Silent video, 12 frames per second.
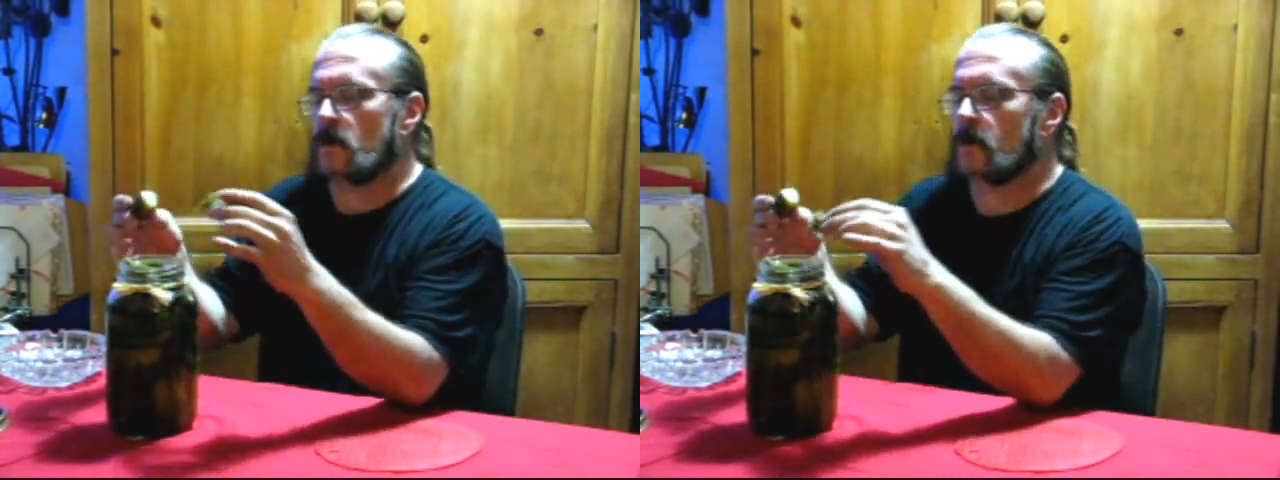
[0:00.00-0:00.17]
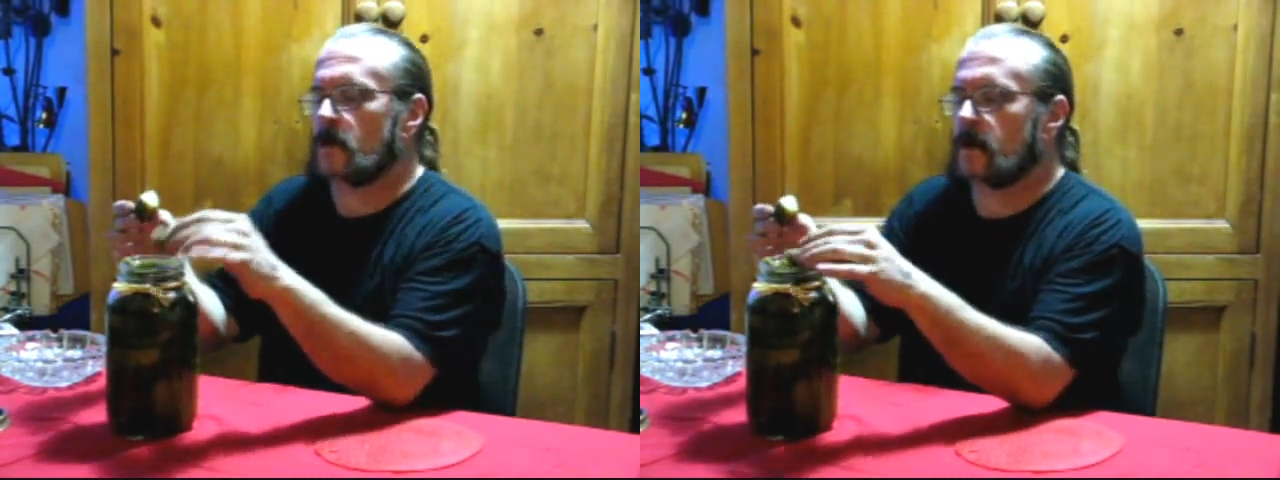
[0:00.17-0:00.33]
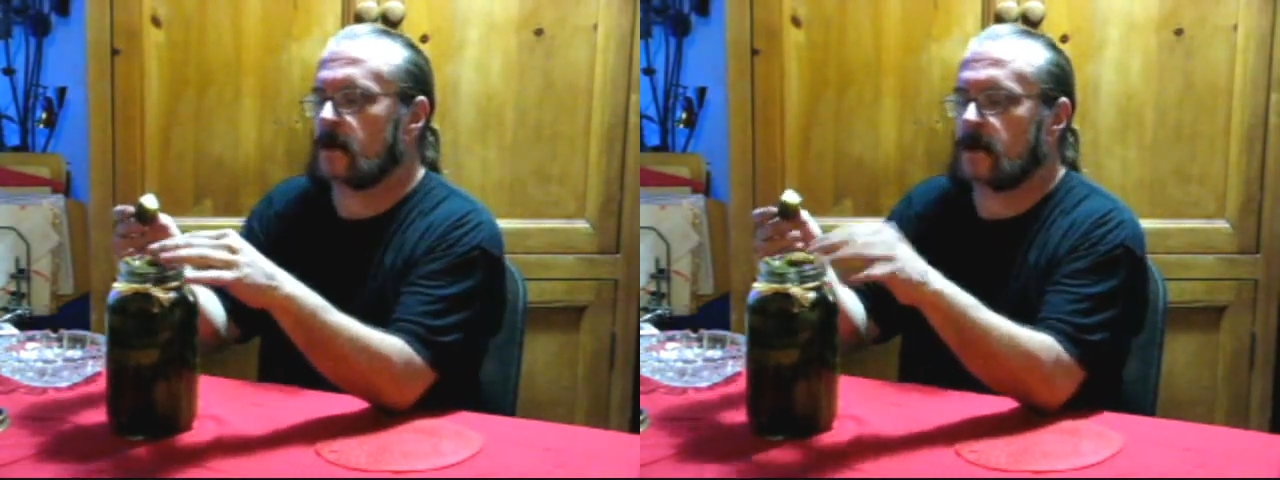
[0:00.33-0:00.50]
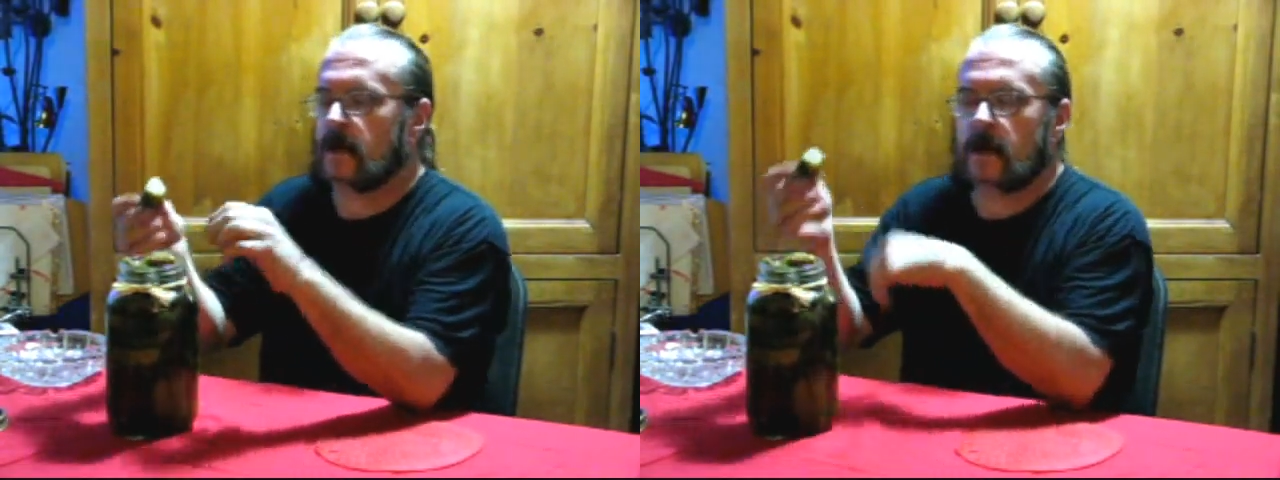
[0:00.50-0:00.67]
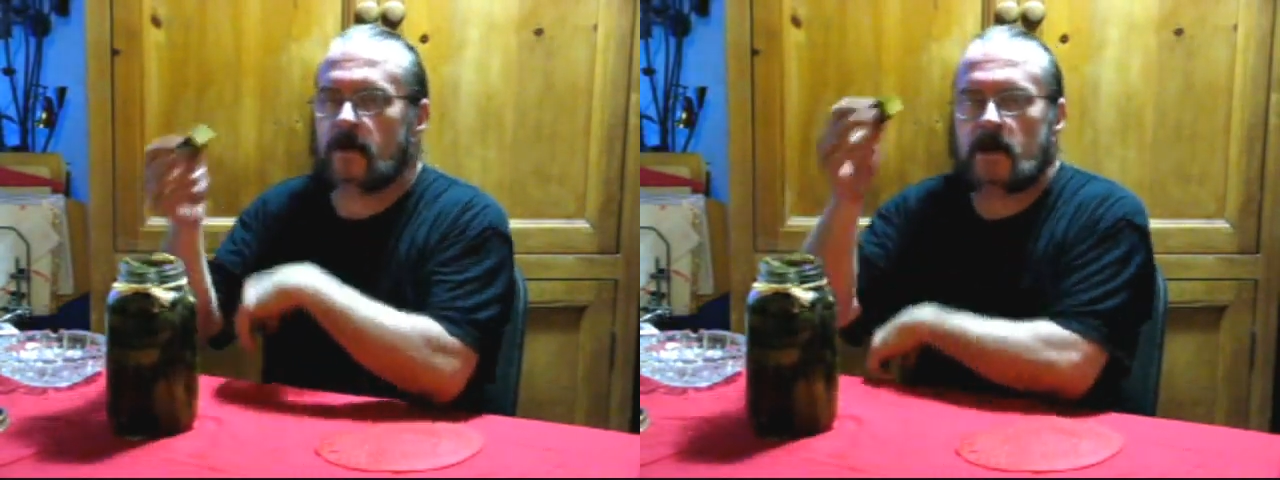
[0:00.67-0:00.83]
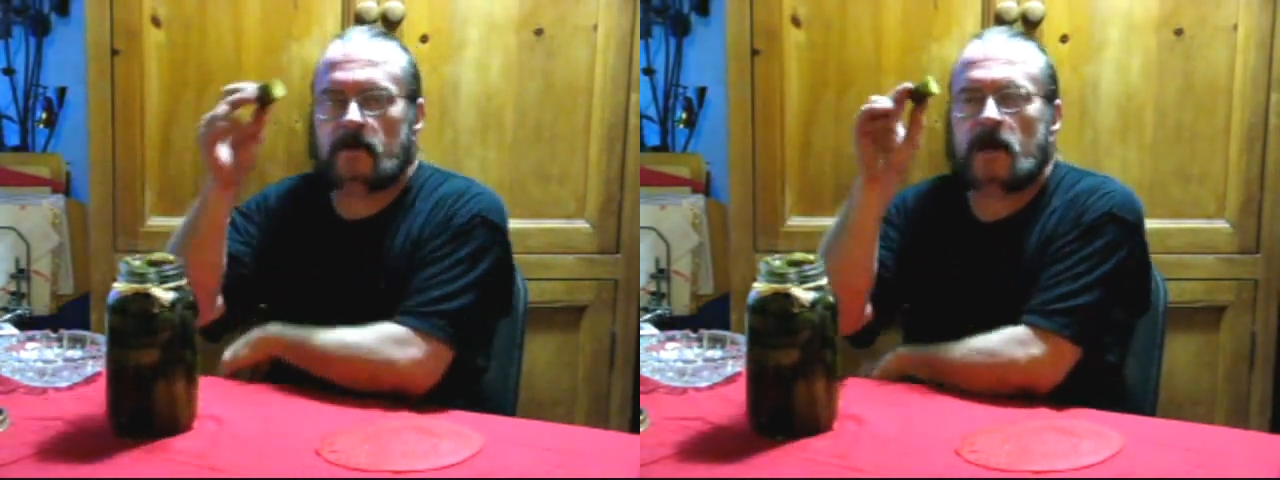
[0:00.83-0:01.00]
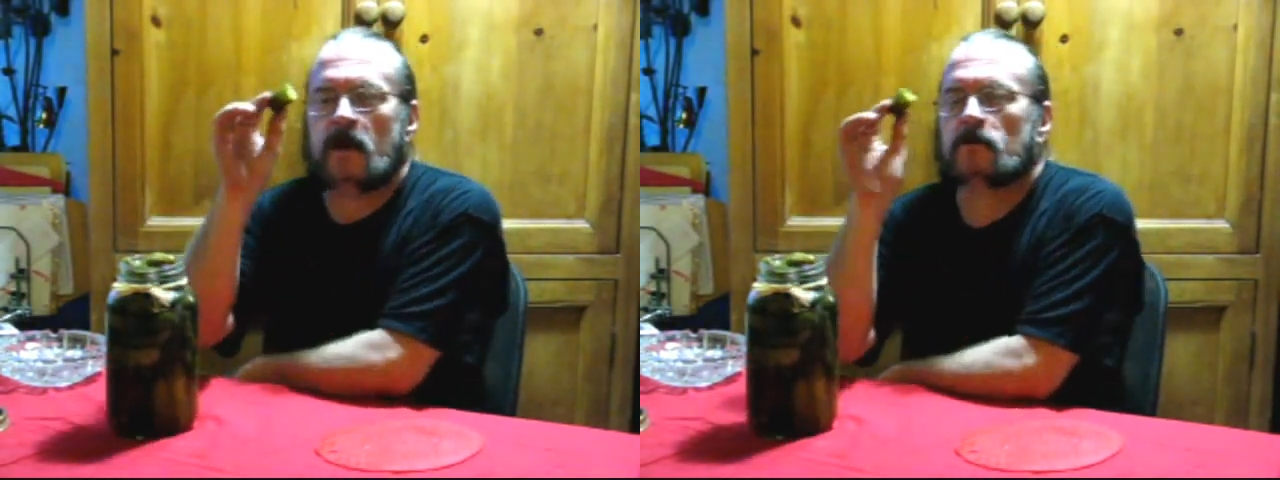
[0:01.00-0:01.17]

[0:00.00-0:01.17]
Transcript: So, all right,